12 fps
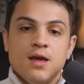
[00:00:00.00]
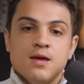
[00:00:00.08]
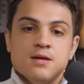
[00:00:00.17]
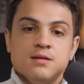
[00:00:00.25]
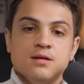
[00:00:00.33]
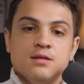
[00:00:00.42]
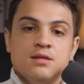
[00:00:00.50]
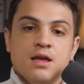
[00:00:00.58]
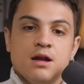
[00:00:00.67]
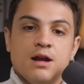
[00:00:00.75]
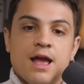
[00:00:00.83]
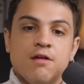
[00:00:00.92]
and
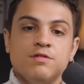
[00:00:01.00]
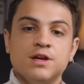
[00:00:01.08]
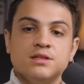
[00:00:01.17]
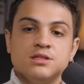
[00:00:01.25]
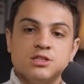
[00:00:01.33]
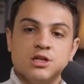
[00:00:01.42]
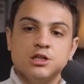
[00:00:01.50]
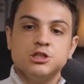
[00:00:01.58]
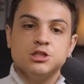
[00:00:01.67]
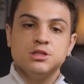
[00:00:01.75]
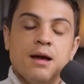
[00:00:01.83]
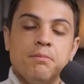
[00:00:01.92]
they are having a
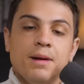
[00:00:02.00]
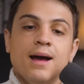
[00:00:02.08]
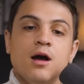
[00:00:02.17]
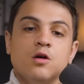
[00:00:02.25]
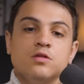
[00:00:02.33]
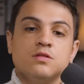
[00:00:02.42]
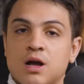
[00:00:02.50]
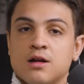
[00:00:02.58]
discussion about